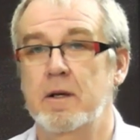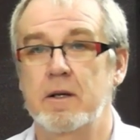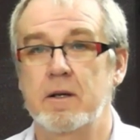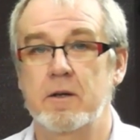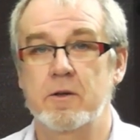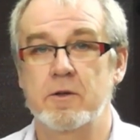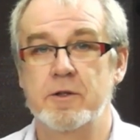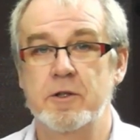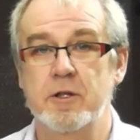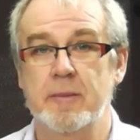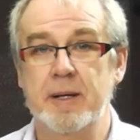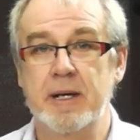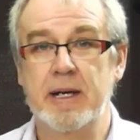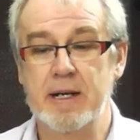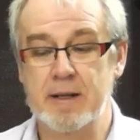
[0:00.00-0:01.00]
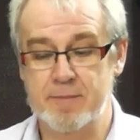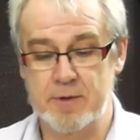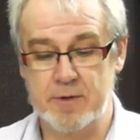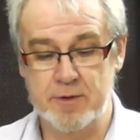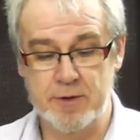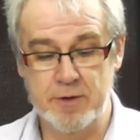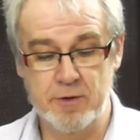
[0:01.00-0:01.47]
closer you up come
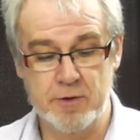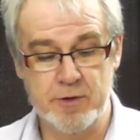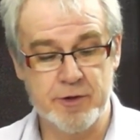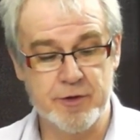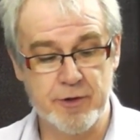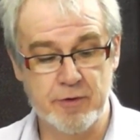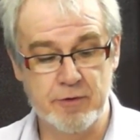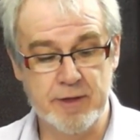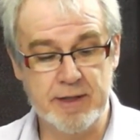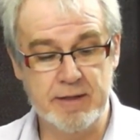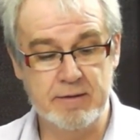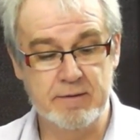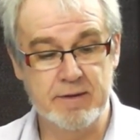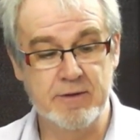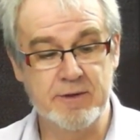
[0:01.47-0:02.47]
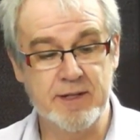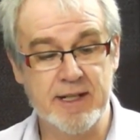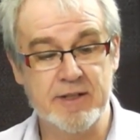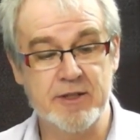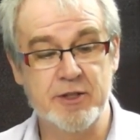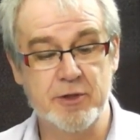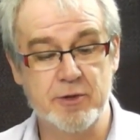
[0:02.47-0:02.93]
on yours truly. Now
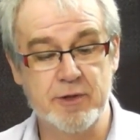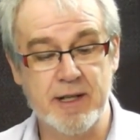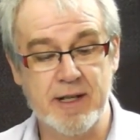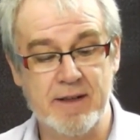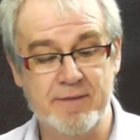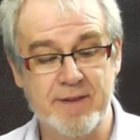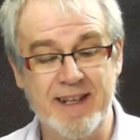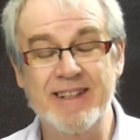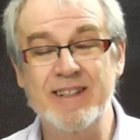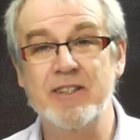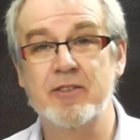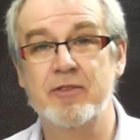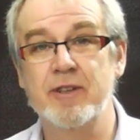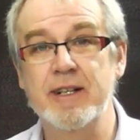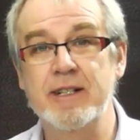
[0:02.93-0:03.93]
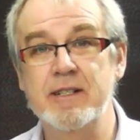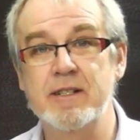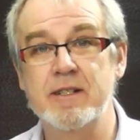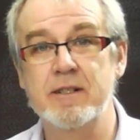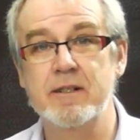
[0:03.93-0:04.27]
that should have increased